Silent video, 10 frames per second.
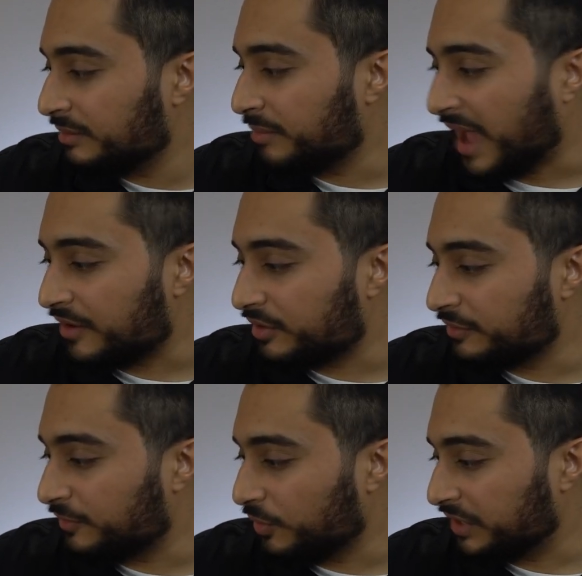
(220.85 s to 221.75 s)
pattern
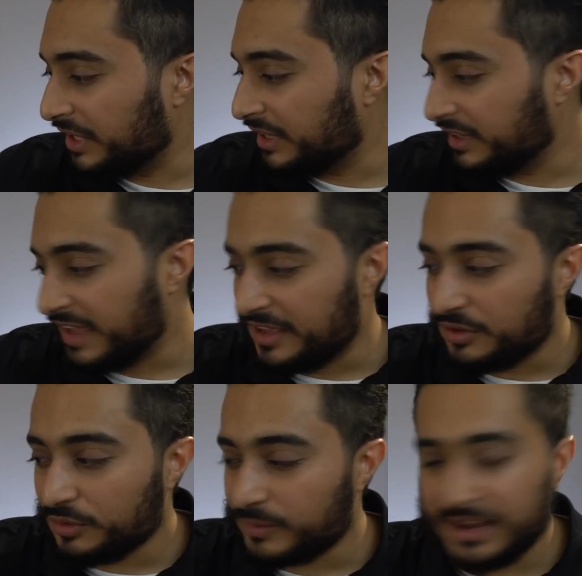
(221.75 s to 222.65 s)
folding,
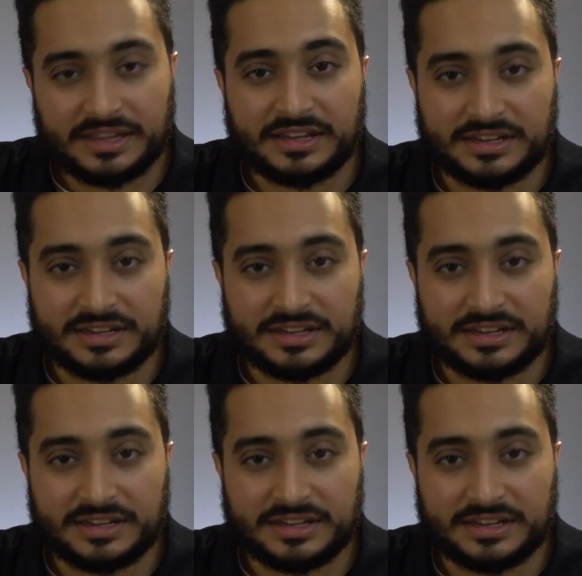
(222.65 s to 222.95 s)
angle ranking,